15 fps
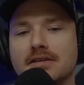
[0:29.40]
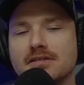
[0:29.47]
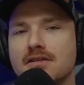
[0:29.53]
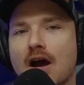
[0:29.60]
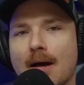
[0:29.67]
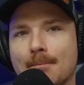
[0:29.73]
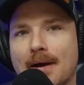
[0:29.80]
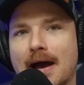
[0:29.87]

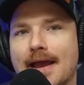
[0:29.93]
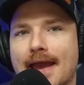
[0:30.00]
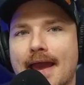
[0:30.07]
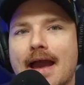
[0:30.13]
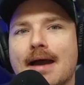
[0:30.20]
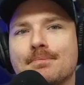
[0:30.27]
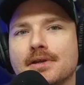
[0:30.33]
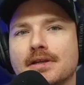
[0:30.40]
not buy
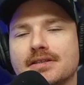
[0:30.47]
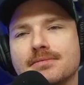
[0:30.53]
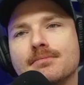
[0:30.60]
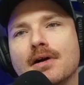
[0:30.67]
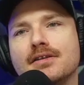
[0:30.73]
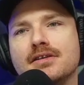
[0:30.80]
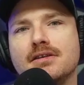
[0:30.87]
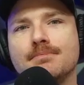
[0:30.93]
happiness.
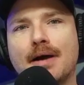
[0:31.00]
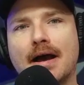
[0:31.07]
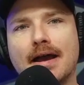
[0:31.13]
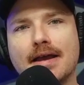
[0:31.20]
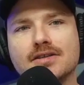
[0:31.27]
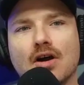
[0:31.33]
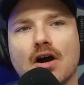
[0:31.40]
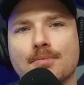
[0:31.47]
Money
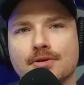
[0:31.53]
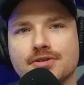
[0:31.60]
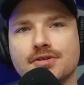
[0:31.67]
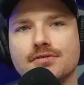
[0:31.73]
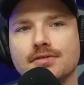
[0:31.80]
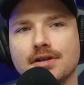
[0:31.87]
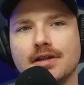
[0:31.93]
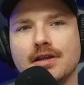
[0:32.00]
buys
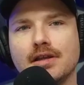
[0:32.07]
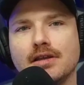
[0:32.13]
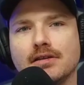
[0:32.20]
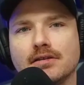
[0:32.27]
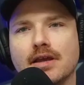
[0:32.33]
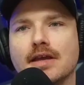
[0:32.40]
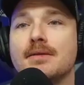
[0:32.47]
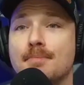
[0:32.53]
opportunity.
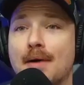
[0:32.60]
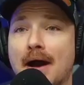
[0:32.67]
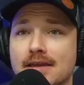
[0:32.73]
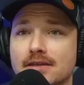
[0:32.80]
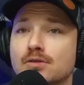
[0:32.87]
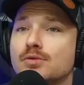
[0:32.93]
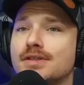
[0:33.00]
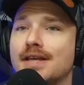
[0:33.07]
It can buy
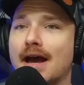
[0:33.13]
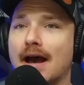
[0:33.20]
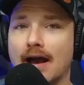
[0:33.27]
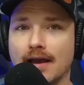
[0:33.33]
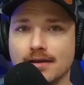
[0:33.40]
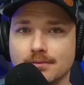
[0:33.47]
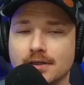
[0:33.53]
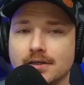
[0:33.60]
you
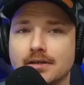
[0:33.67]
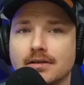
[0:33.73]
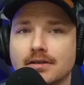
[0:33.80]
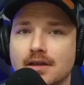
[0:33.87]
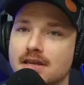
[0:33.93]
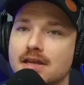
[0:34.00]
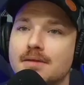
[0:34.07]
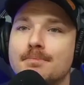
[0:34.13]
time.
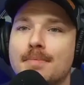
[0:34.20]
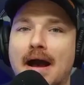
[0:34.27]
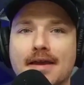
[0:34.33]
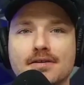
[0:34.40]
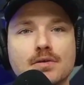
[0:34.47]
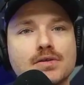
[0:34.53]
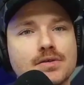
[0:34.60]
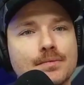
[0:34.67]
It can buy
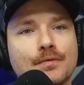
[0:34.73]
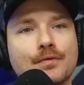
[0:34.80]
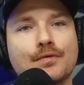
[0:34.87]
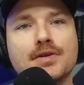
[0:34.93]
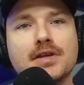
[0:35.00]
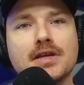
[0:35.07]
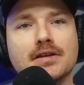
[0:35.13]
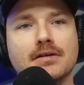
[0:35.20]
you some
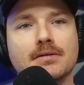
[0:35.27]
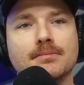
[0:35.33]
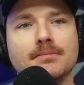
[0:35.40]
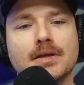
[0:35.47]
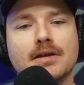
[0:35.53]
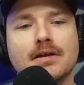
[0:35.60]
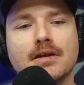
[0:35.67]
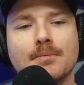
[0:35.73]
freedom,
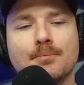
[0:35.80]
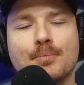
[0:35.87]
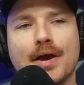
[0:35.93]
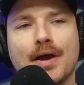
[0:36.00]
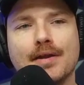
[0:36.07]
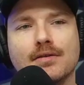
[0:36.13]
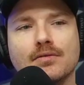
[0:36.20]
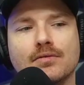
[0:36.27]

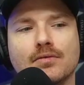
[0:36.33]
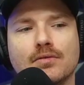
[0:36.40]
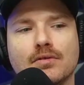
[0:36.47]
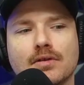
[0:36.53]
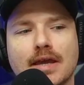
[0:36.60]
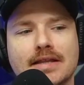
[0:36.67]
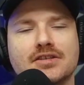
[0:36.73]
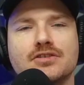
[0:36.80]
but
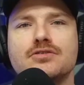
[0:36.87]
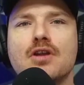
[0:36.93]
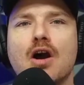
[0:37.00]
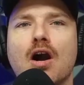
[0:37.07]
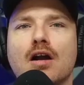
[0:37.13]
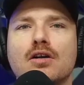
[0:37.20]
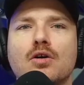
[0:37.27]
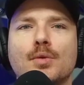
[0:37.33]
it's
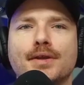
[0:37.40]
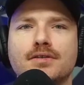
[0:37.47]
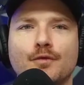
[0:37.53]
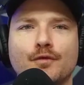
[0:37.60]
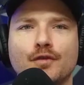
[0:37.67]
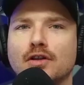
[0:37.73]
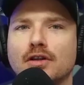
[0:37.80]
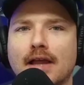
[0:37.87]
not going to
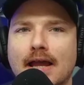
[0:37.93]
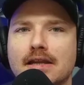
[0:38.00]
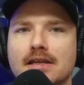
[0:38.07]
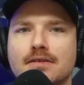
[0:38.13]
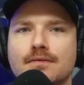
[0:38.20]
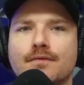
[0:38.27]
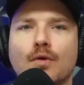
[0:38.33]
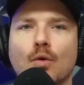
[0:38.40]
fill any
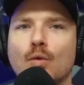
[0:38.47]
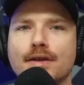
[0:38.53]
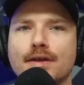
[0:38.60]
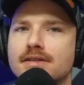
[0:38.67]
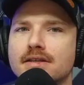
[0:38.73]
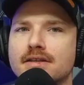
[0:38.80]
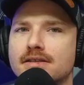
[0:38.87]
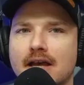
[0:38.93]

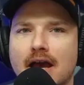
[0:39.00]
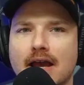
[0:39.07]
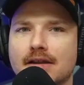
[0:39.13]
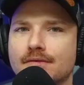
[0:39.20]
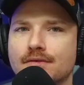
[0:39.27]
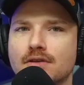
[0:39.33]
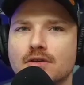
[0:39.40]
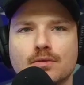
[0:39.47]
voids inside
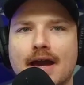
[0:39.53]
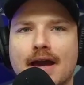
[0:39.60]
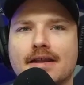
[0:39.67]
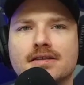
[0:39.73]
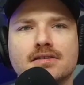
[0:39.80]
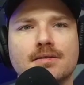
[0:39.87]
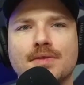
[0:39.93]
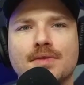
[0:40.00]
of you. That is
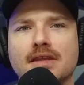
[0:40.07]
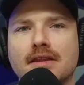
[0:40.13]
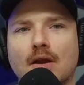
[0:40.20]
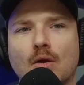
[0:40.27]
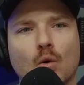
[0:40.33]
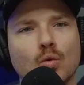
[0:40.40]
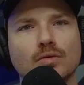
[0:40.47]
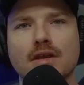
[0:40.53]
something that
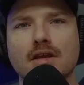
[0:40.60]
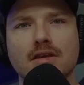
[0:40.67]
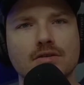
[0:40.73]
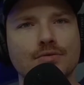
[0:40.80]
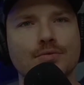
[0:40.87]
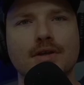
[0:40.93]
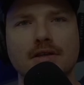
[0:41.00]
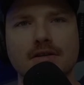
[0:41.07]
only you can